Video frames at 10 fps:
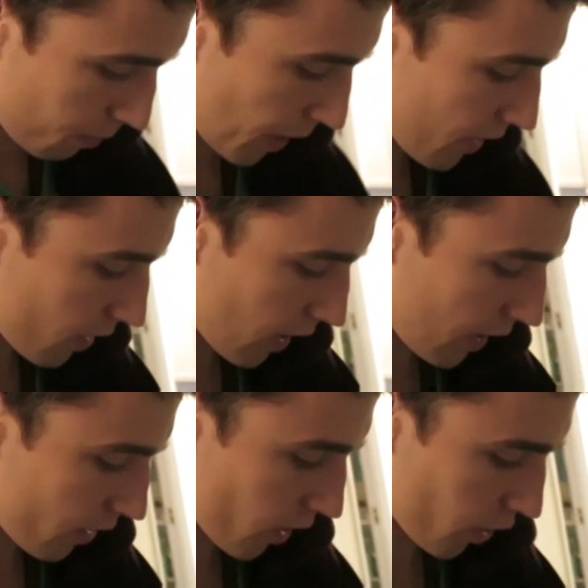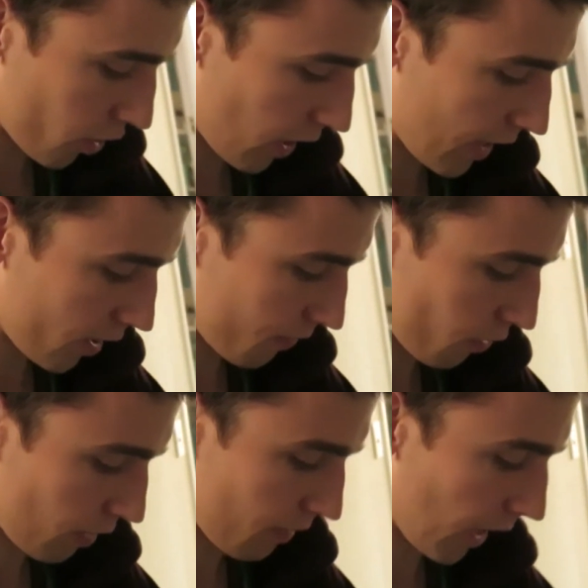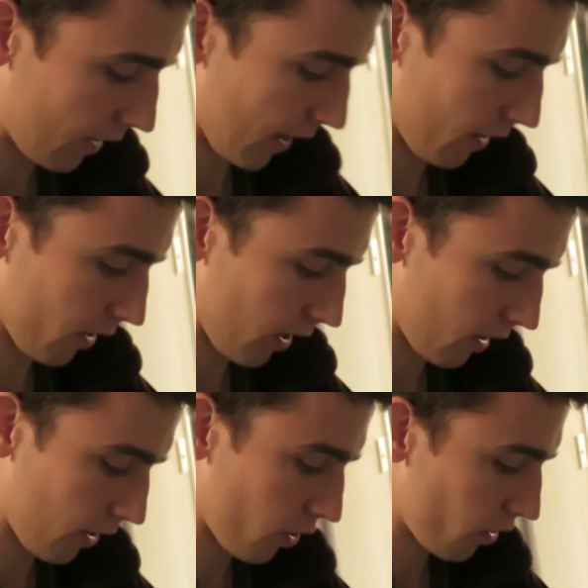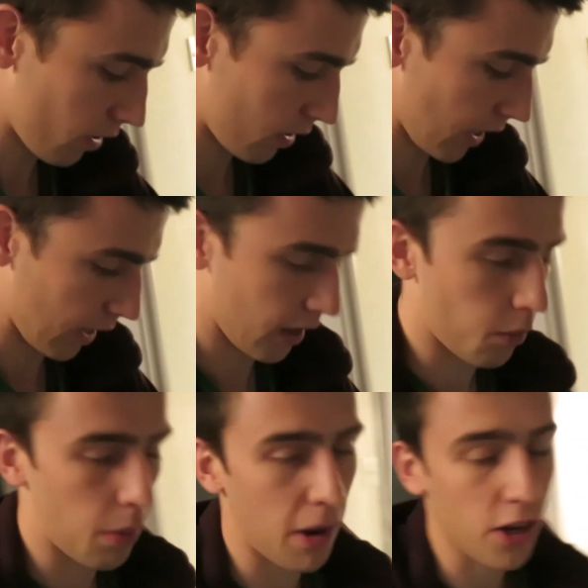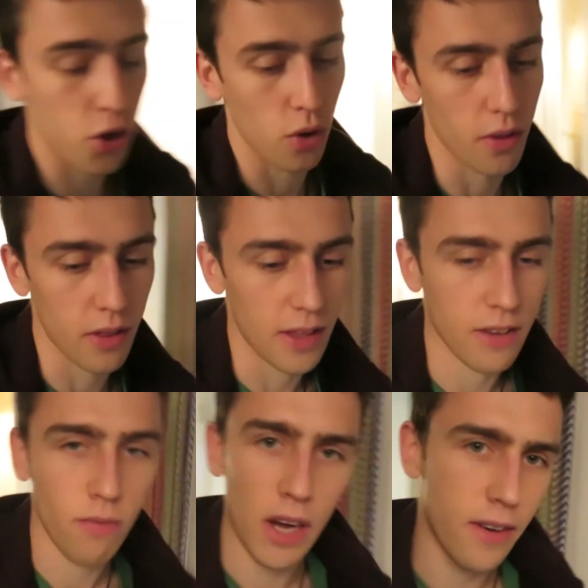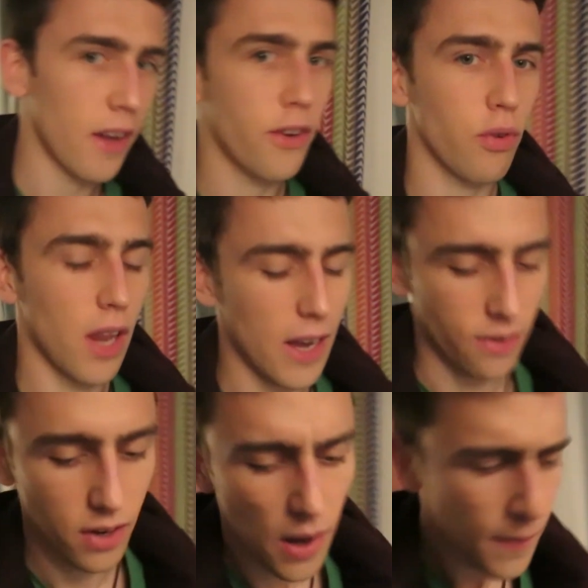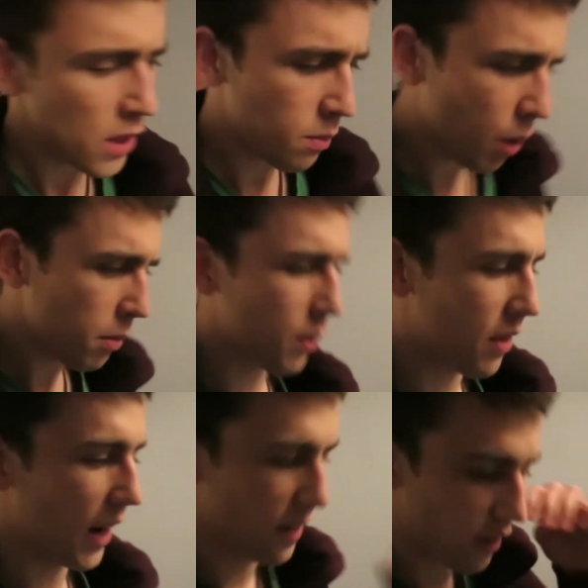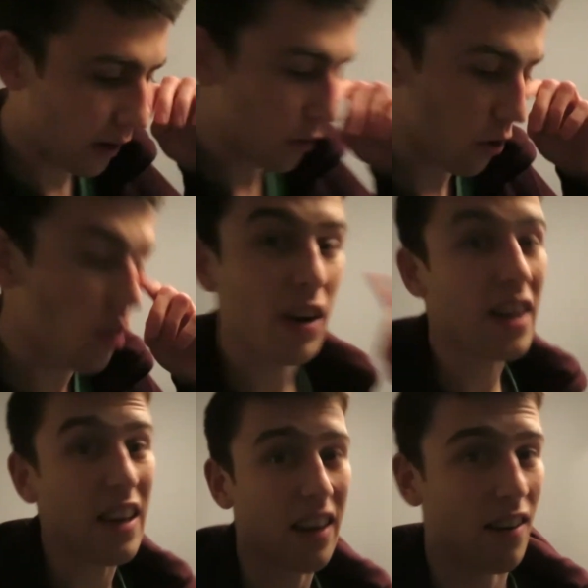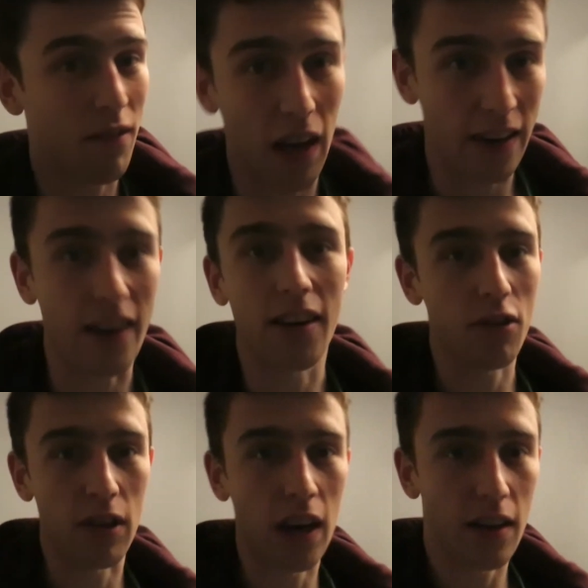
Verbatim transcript: basically search the list for invalid data, it then does the thing, and then we make sure that there's valid data in the list. The problem with that is there was already valid data in the